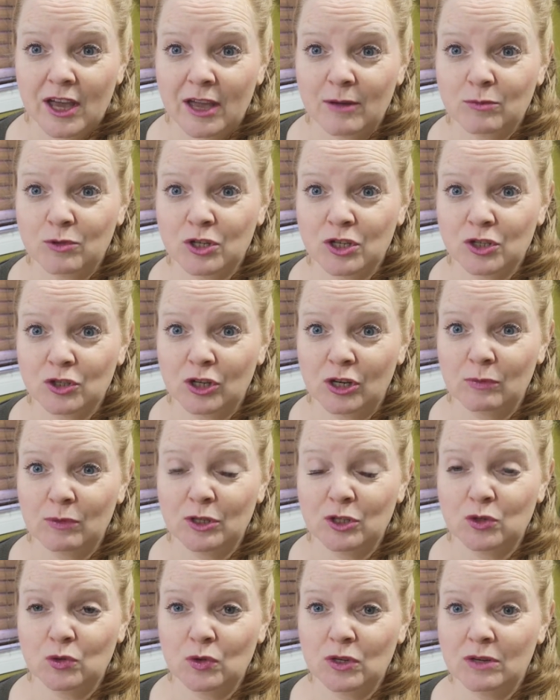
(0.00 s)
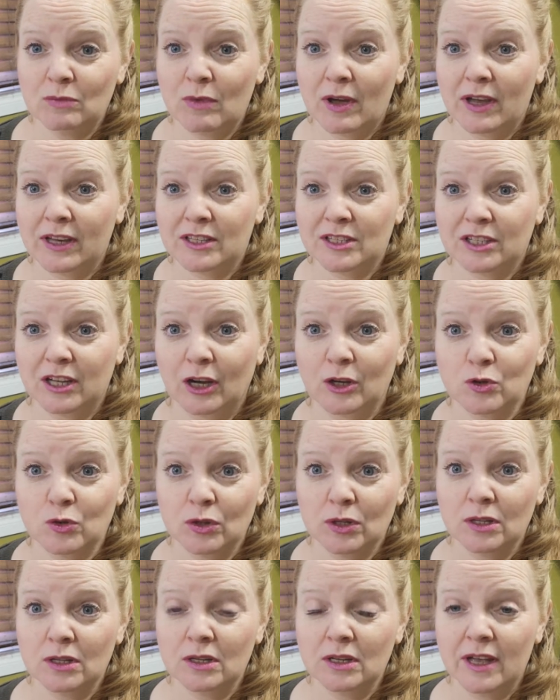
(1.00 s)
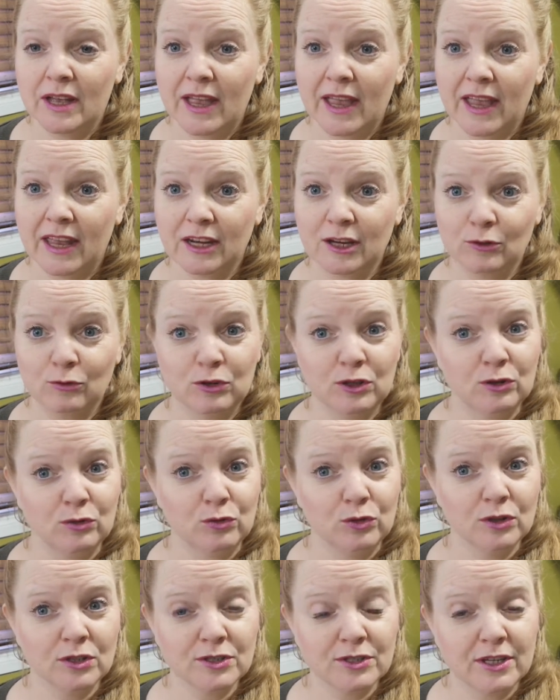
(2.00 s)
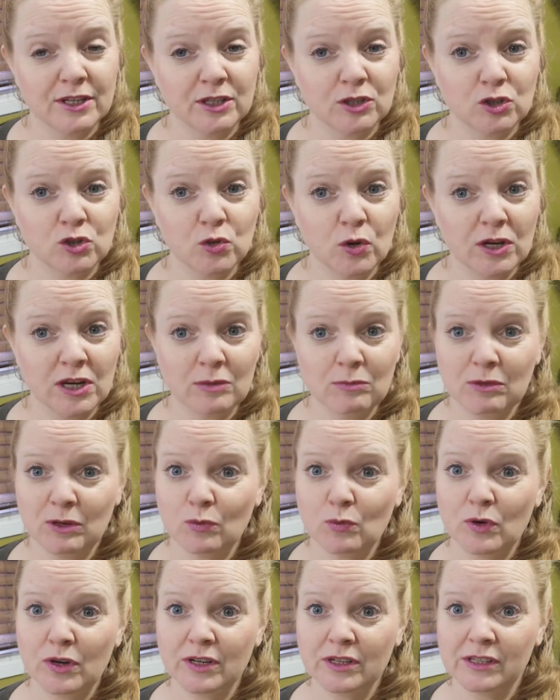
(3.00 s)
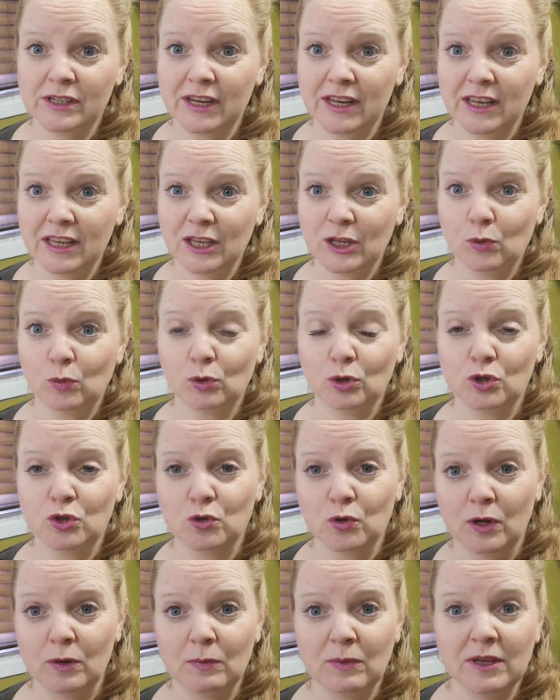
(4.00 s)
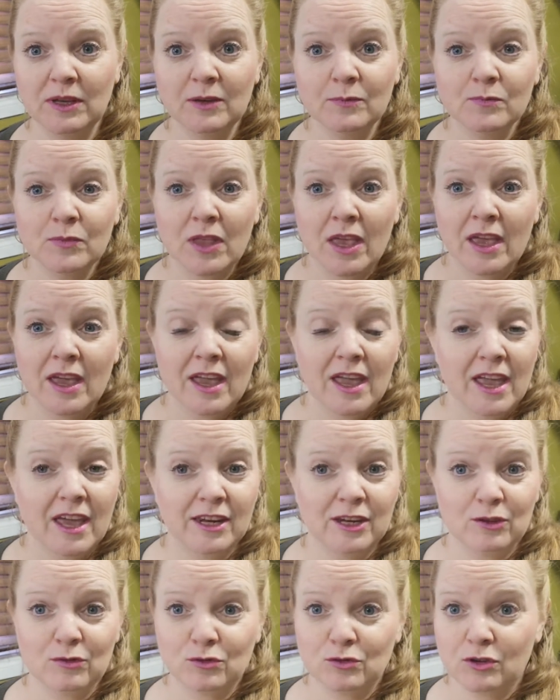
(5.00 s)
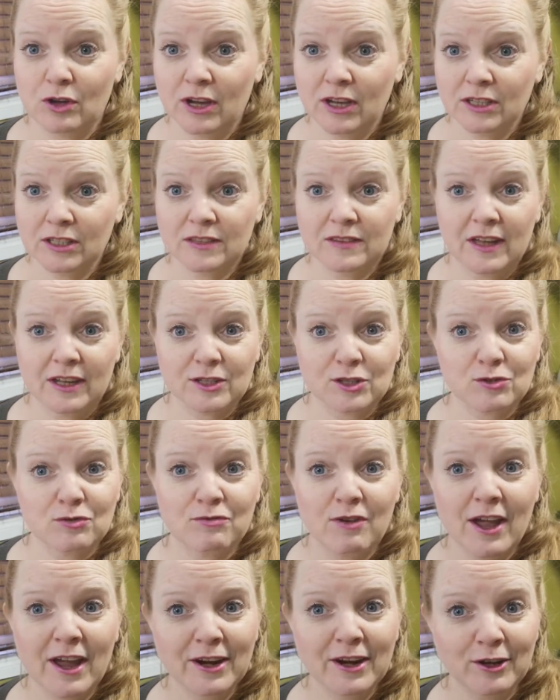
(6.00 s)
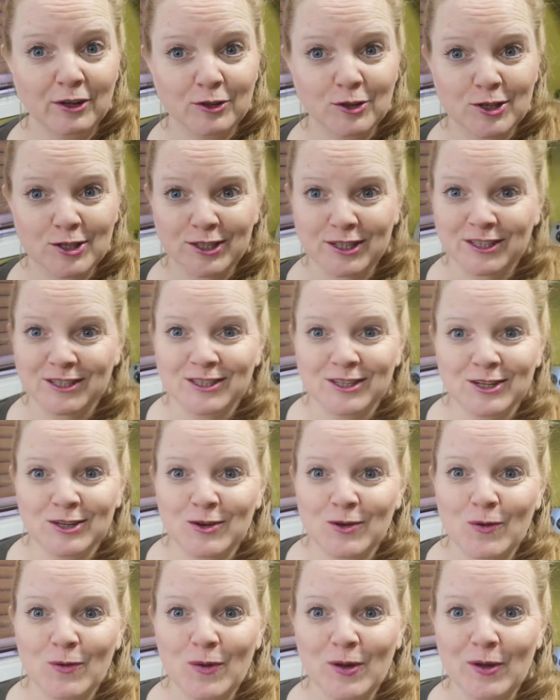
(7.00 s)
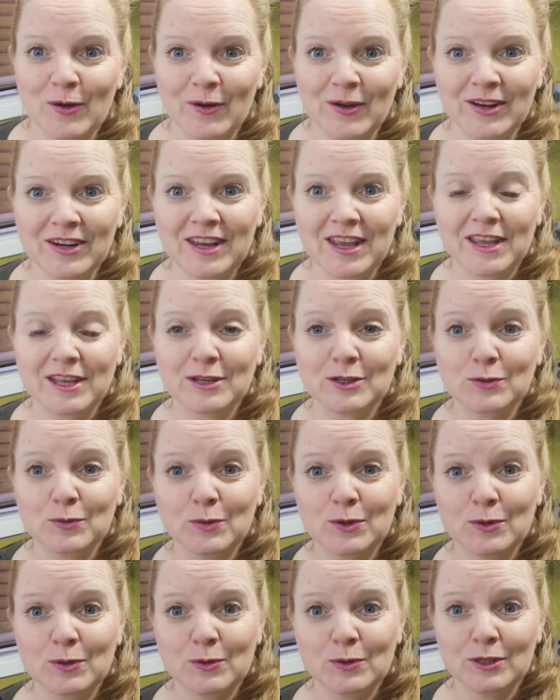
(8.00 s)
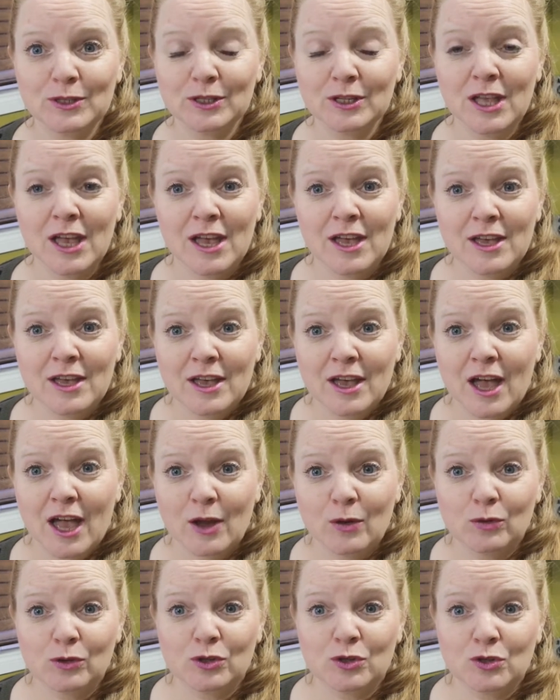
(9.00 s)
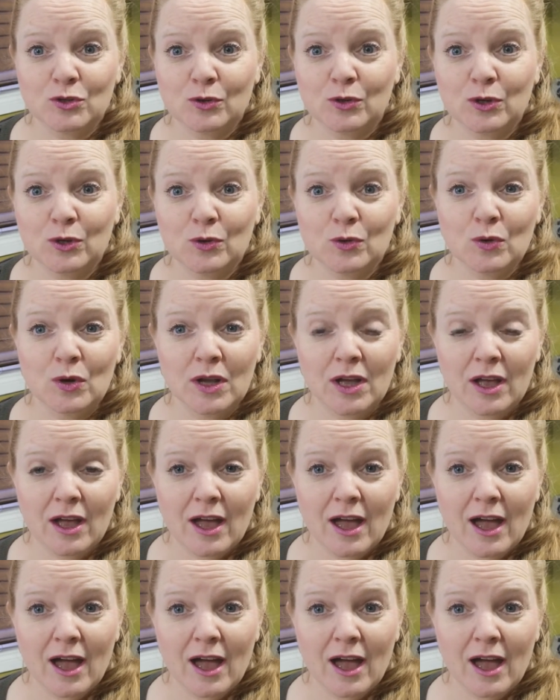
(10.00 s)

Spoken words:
I'm just going to be doing my schedule, and if he feels like joining me one day, he will join me, and if not, that's fine. I'll just continue going on, and I will show you